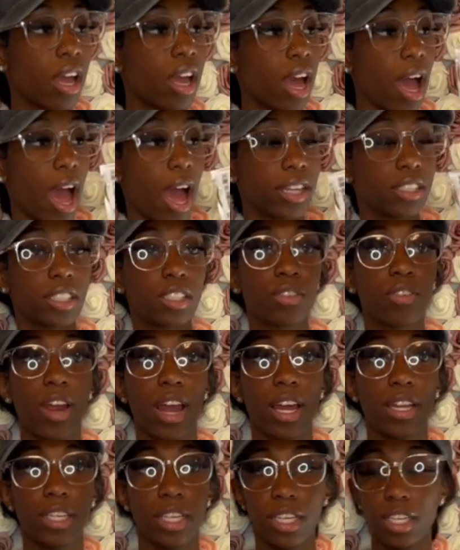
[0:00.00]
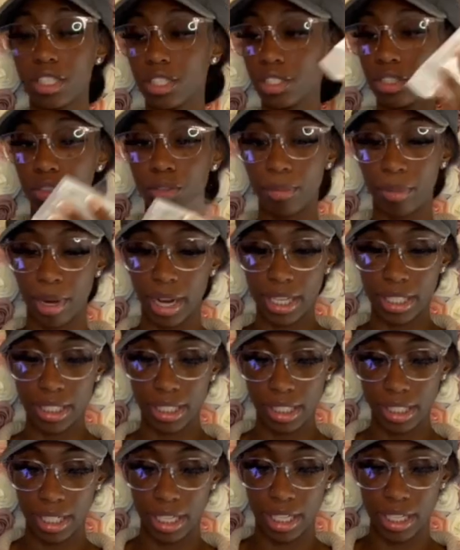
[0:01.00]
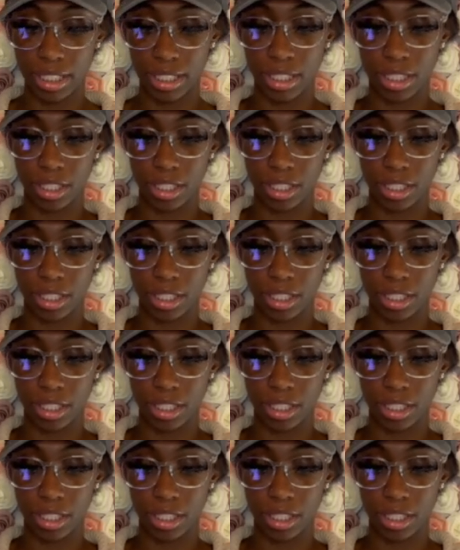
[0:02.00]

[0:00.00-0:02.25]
I just grabbed these two bracelets.